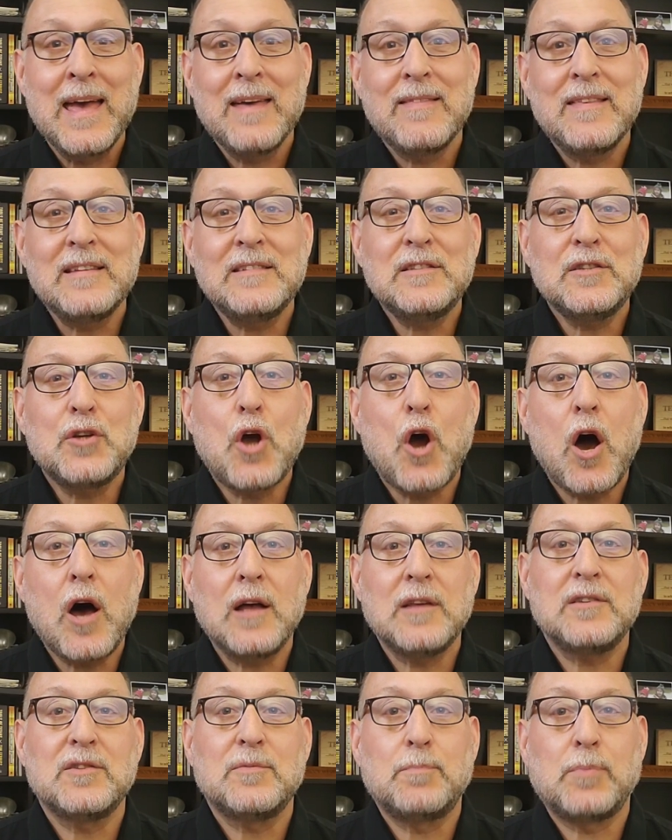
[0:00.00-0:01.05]
This
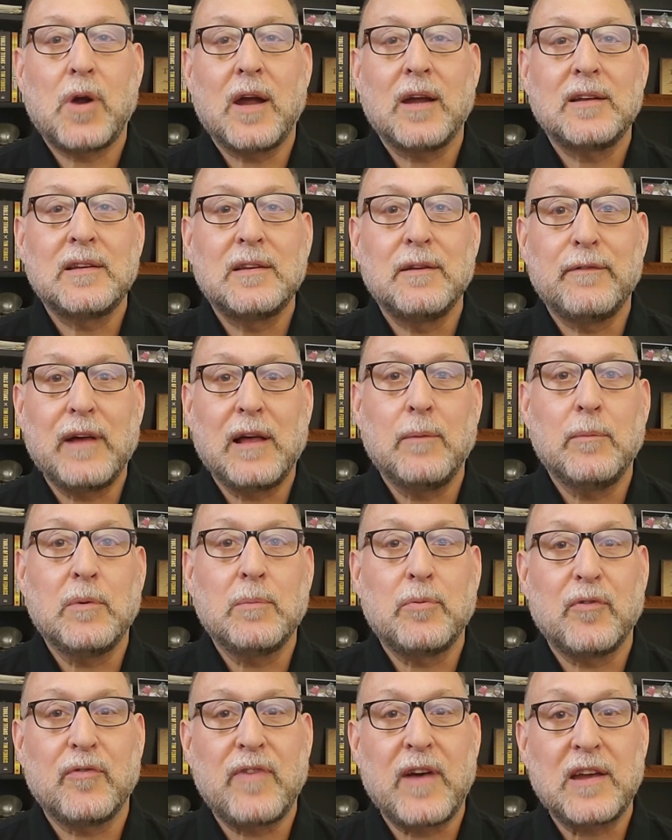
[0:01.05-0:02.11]
causes product development
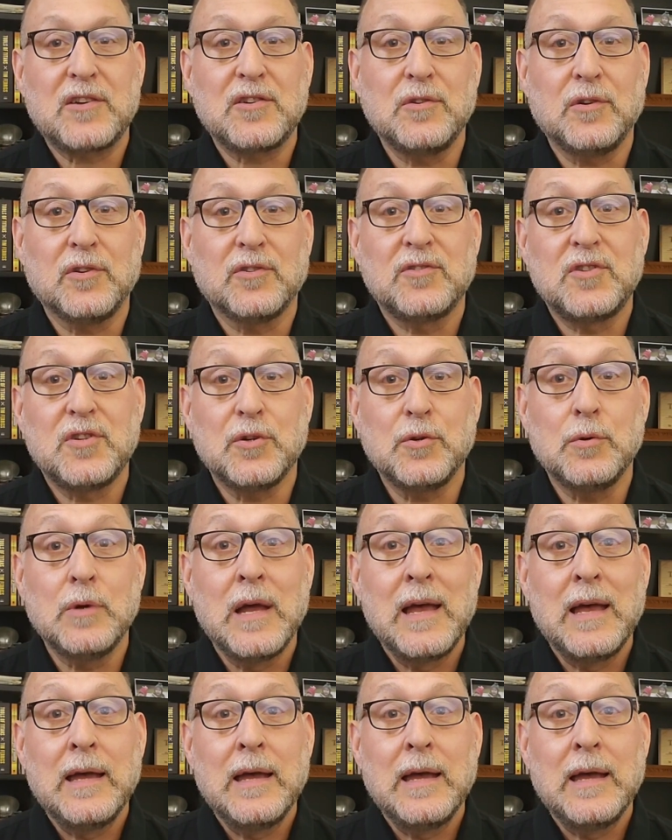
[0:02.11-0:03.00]
professionals to